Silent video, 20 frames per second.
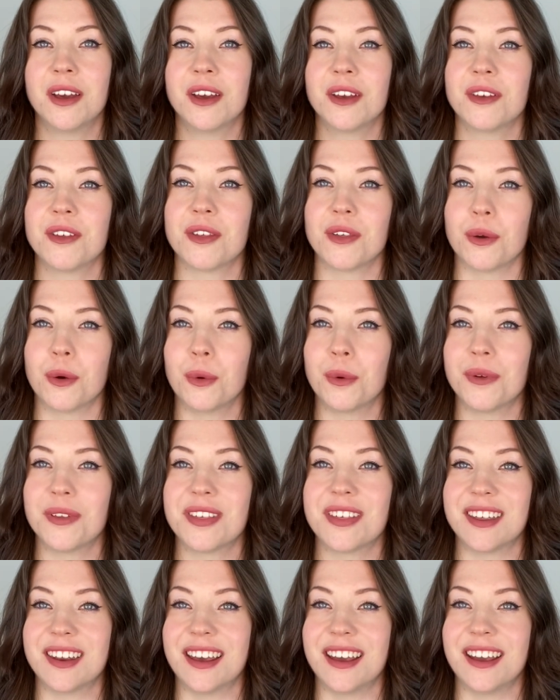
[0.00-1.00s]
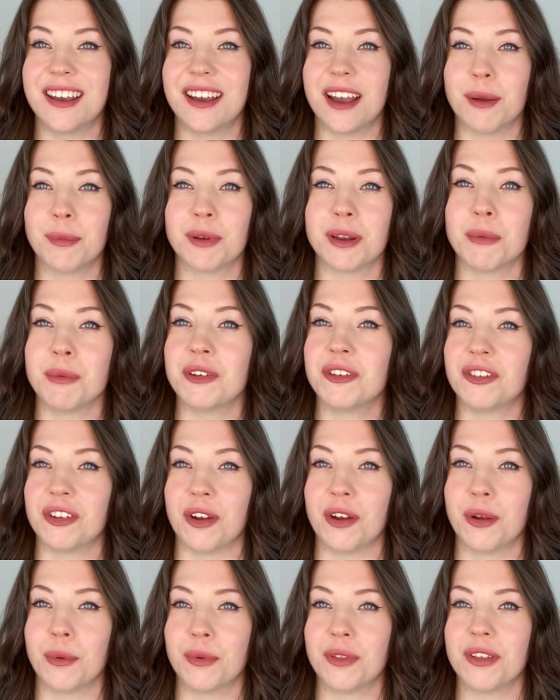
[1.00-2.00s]
So today I'm going to be
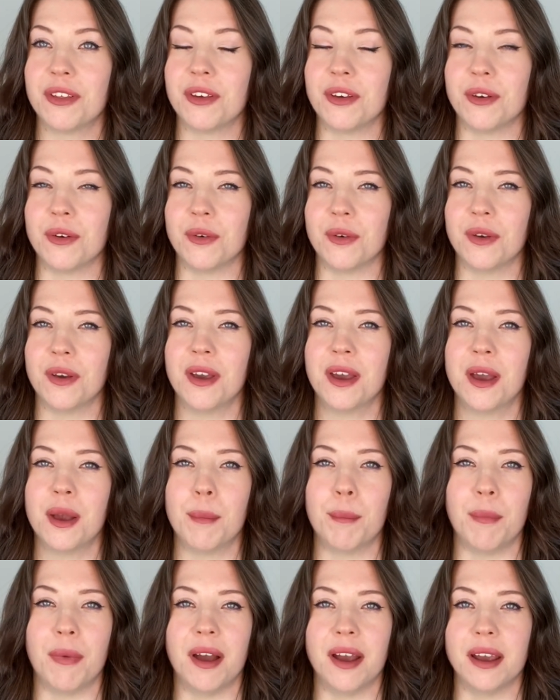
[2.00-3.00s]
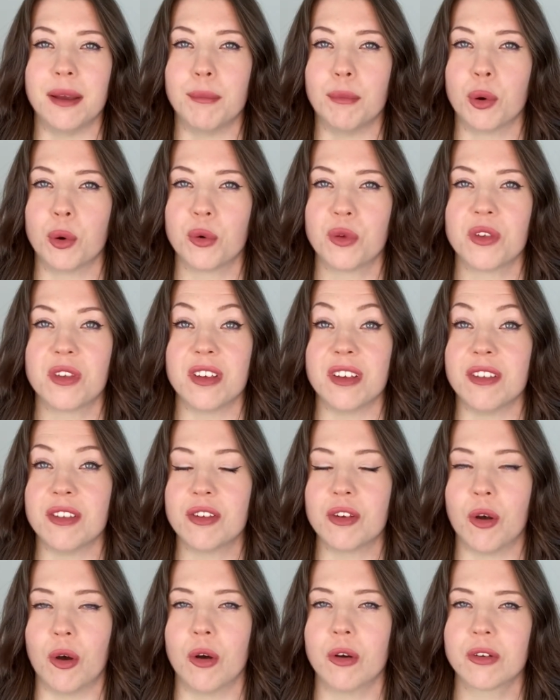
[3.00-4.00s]
sharing with you my most
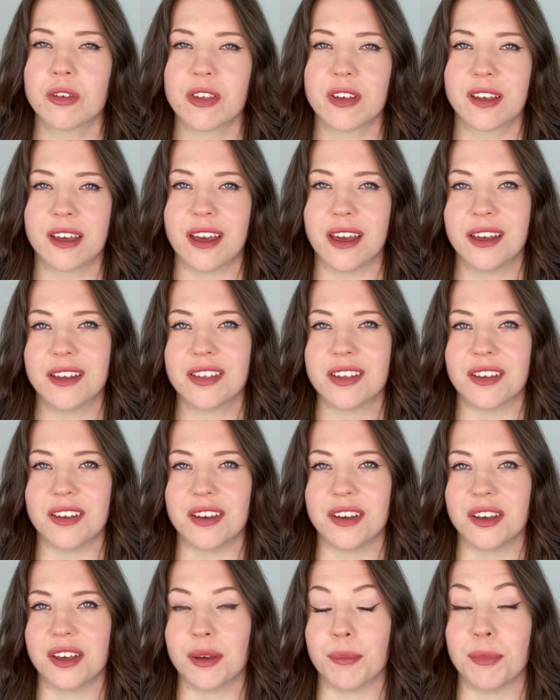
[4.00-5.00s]
intoxicating,